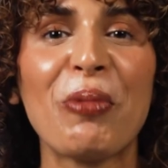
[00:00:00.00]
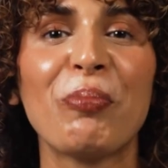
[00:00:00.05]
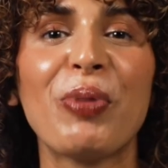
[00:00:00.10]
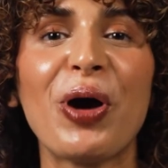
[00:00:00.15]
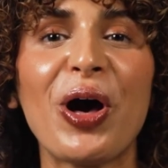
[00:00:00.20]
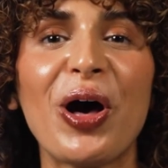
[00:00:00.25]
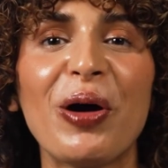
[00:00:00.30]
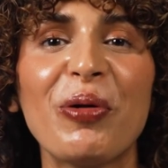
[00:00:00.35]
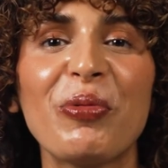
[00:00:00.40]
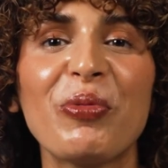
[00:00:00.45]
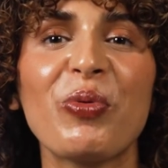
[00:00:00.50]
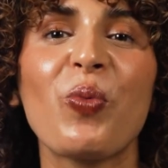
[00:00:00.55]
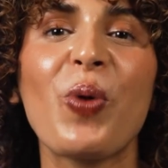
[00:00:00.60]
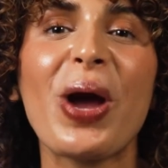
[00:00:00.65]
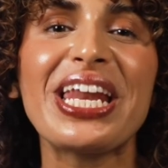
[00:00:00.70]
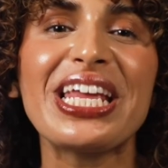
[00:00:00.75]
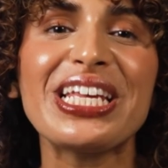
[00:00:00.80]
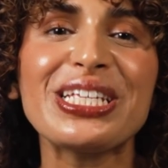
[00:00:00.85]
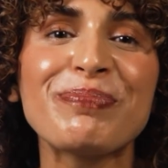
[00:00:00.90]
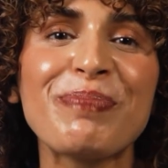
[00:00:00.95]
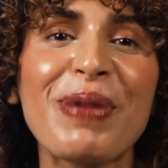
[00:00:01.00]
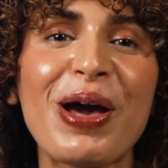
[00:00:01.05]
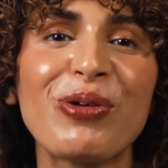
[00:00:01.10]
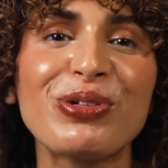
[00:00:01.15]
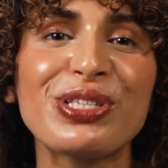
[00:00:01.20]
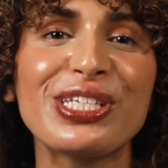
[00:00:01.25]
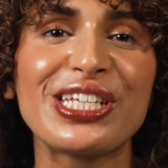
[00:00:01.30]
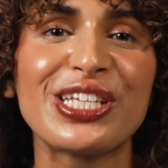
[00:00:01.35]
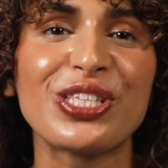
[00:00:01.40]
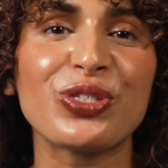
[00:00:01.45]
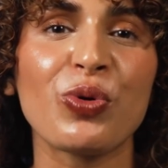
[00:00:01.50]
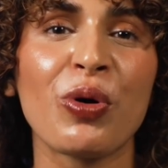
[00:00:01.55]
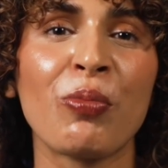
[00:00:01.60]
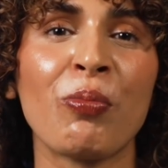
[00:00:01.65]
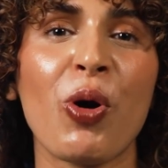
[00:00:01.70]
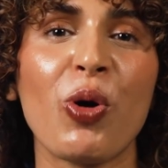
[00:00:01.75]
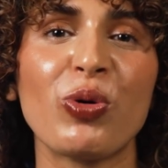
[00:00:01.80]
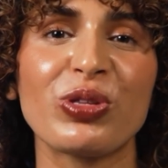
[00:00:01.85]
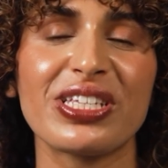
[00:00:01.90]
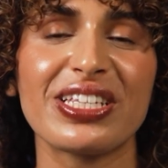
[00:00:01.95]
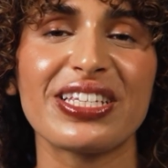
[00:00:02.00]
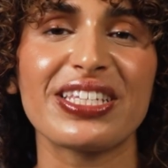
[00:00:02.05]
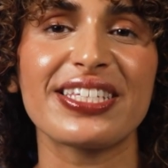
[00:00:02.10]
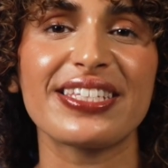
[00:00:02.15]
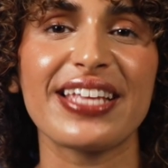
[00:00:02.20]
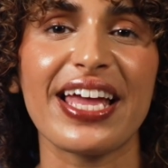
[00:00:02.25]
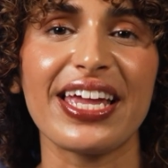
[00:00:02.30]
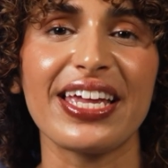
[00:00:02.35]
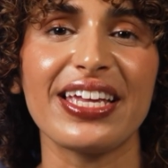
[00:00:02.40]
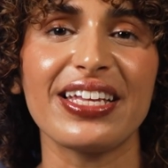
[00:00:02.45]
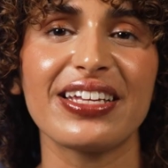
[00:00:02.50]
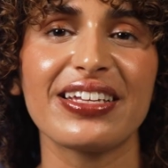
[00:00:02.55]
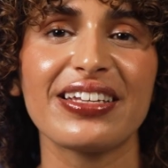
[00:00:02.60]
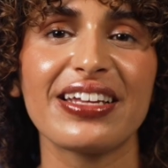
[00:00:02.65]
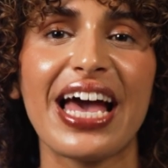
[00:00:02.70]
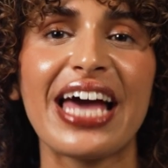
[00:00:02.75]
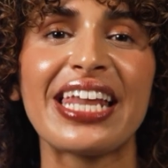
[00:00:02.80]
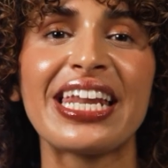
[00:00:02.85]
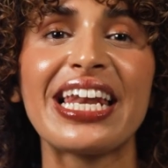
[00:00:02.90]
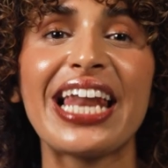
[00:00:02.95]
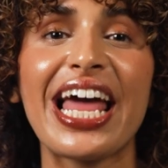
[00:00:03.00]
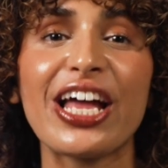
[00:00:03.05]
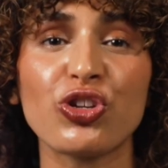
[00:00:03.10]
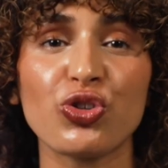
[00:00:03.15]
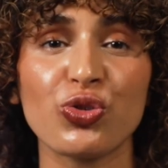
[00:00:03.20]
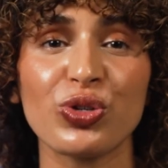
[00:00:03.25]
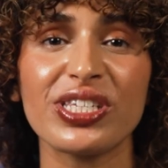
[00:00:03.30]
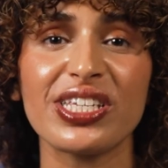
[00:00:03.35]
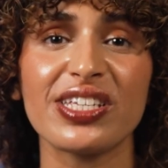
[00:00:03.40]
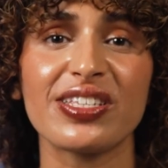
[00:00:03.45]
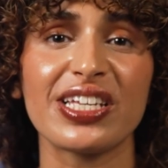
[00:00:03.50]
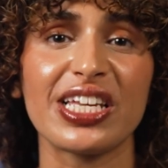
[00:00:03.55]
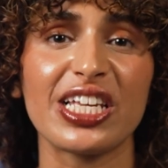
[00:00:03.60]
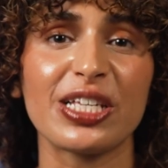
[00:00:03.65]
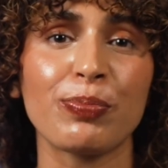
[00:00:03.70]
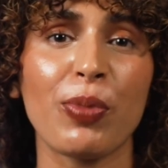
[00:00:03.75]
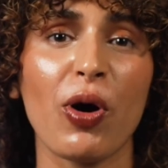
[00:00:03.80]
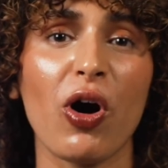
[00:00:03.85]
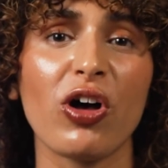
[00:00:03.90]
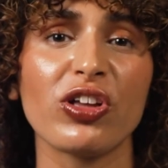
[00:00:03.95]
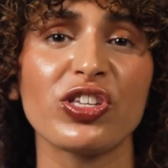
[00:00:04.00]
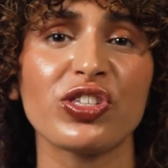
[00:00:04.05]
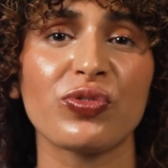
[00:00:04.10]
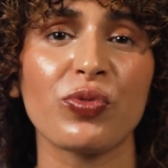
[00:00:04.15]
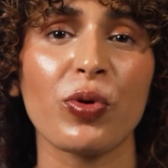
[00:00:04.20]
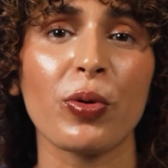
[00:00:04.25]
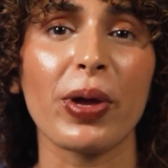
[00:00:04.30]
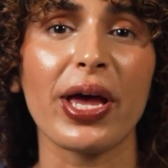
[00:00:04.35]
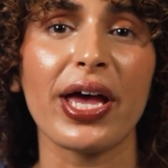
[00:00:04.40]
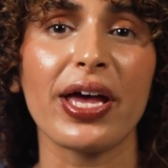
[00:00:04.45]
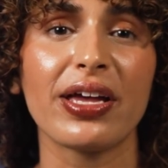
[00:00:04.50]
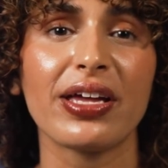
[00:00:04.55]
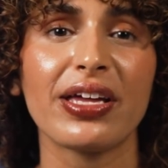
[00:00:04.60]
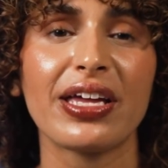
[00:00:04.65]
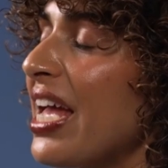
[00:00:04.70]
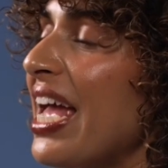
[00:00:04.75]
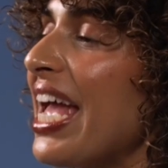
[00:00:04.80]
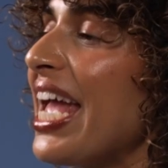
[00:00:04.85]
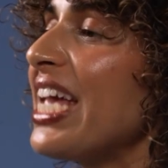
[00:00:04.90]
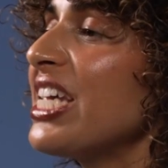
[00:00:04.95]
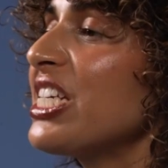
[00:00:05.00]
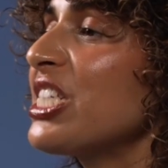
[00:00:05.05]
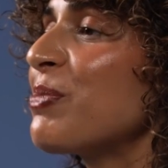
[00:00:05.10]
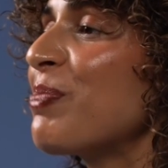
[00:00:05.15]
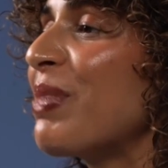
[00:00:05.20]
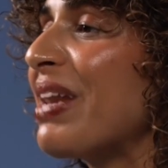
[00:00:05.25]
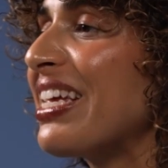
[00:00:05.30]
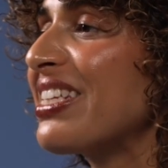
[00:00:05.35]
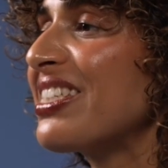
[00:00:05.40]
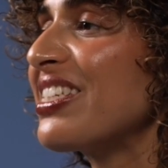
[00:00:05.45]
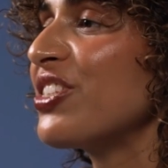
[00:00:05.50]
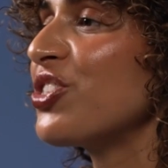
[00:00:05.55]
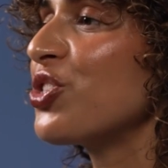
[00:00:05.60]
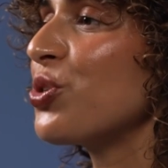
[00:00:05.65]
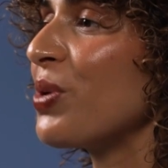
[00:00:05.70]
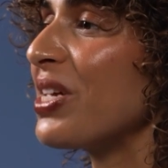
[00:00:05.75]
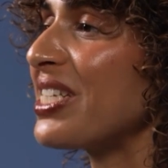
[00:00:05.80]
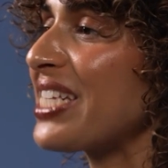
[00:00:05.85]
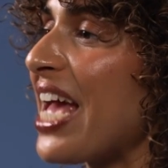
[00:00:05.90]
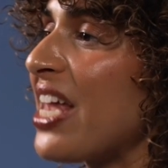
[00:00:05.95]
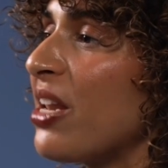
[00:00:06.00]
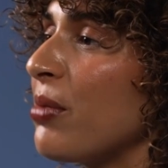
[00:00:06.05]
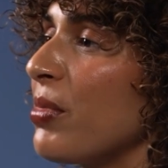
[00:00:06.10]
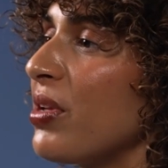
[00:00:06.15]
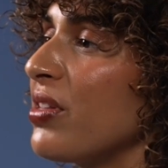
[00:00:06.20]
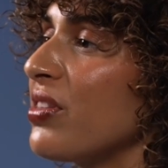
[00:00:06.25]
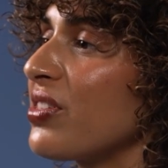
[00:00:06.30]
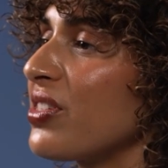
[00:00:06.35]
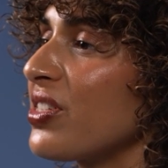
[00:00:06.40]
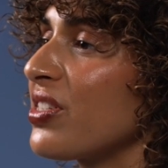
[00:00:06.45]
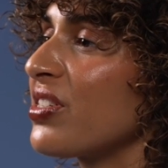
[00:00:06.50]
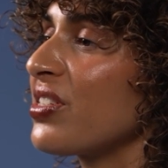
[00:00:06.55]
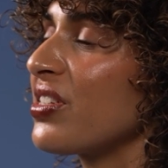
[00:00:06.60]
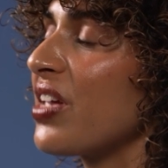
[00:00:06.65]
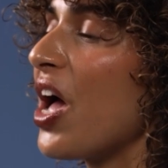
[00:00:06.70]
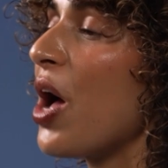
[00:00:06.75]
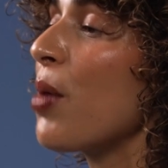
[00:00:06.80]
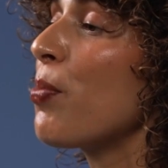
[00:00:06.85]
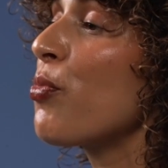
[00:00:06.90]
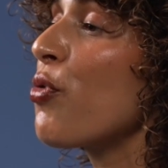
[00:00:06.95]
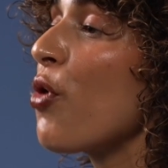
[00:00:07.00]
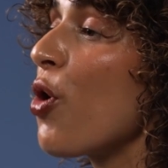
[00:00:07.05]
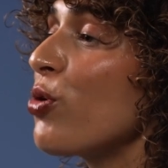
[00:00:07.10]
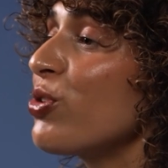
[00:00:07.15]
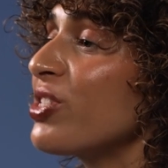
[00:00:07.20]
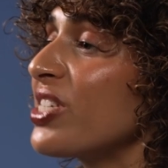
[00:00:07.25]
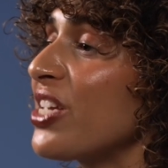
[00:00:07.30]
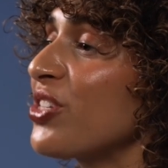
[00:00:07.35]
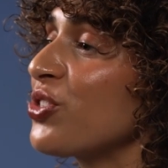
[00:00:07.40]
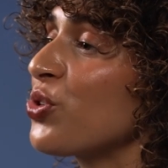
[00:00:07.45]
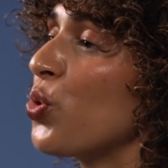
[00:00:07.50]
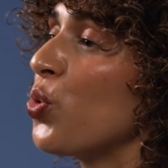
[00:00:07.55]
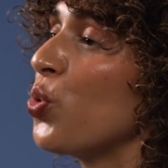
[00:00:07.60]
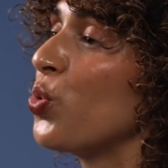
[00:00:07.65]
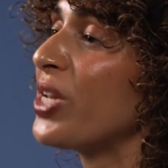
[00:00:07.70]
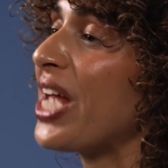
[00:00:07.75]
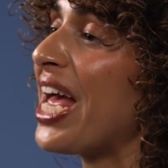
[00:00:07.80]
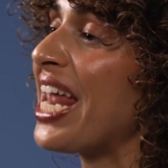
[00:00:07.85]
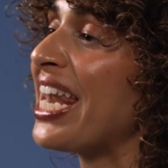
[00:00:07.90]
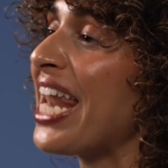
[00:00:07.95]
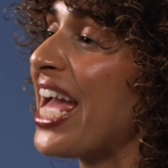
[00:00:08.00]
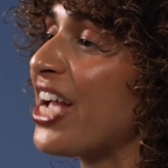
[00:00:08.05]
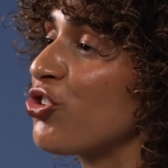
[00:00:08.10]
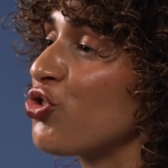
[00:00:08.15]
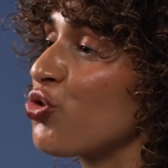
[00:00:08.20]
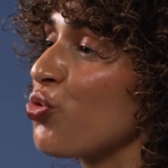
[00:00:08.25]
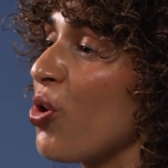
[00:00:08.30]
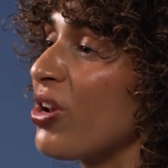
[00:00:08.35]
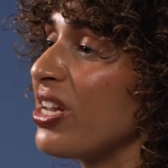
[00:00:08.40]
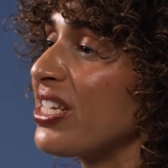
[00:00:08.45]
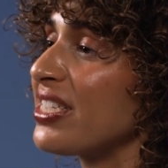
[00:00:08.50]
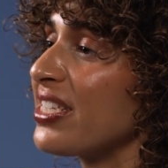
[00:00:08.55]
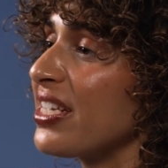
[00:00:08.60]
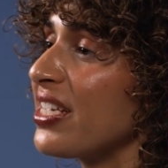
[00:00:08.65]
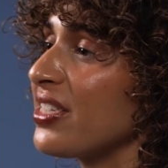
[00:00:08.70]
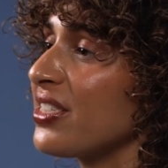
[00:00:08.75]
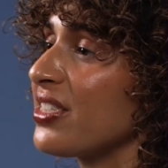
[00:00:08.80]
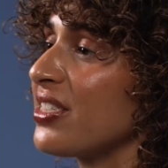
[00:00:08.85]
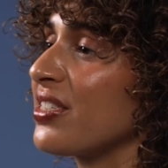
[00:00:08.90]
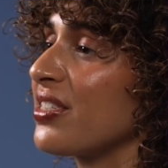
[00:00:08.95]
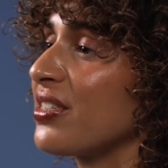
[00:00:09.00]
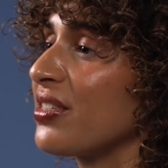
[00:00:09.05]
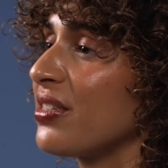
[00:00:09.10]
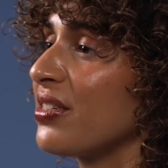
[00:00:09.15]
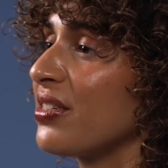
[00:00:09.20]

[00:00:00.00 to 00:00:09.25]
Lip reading: But when it's melted into a molten state and electricity is passed through it, it splits into its elements, a process called electrolysis.